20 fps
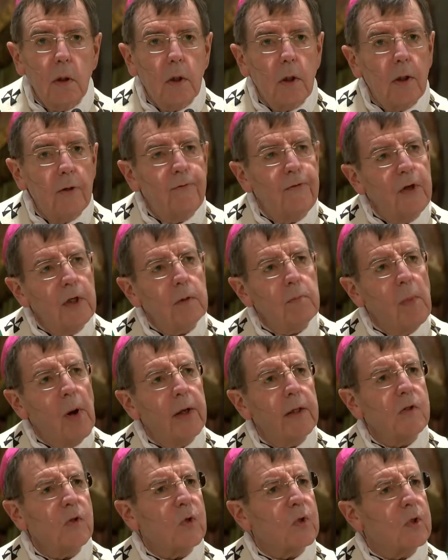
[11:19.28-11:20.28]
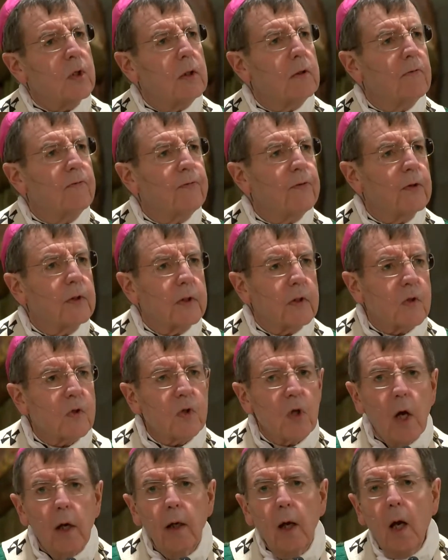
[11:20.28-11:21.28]
If in my sinfulness
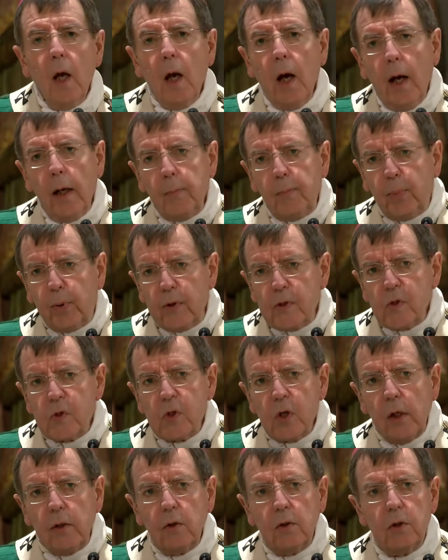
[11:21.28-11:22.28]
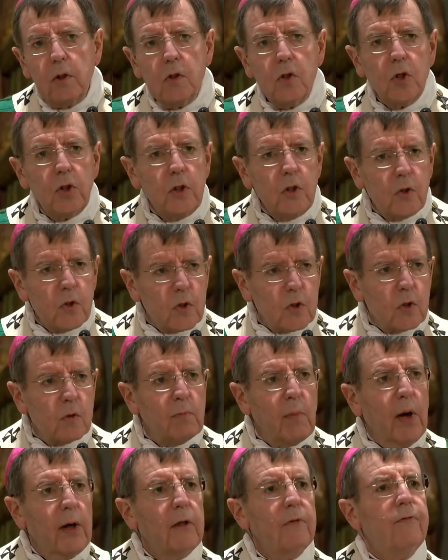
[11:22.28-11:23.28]
I, I present to Jesus
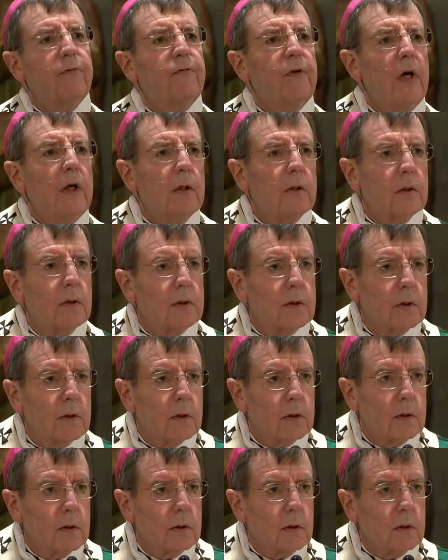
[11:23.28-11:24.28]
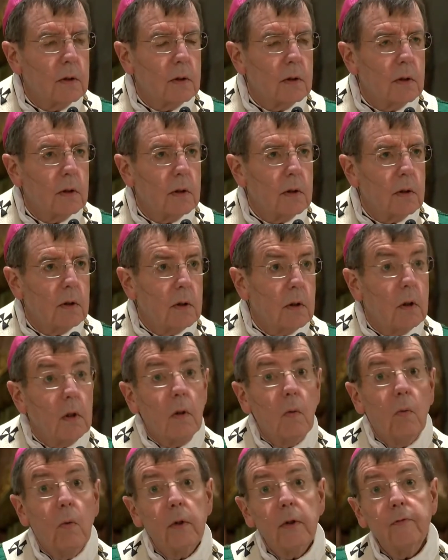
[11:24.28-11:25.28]
my failure,
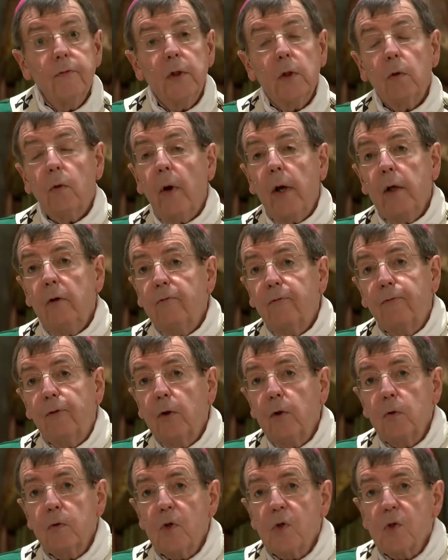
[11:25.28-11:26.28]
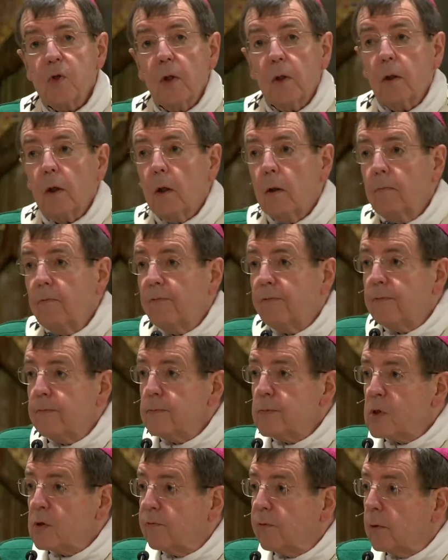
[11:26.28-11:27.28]
one of the great fruits that
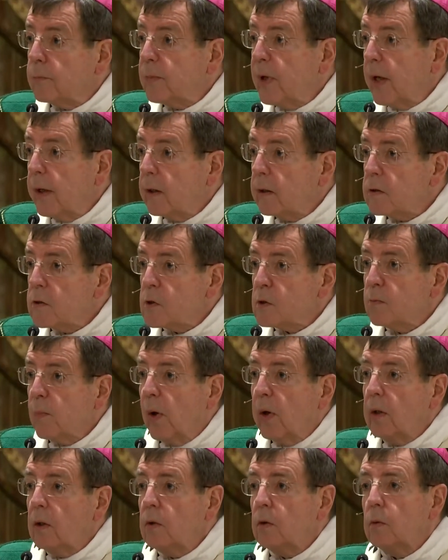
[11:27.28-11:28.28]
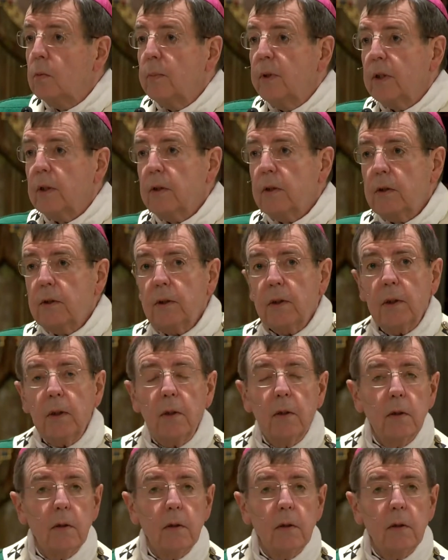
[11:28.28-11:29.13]
comes from that is my humility.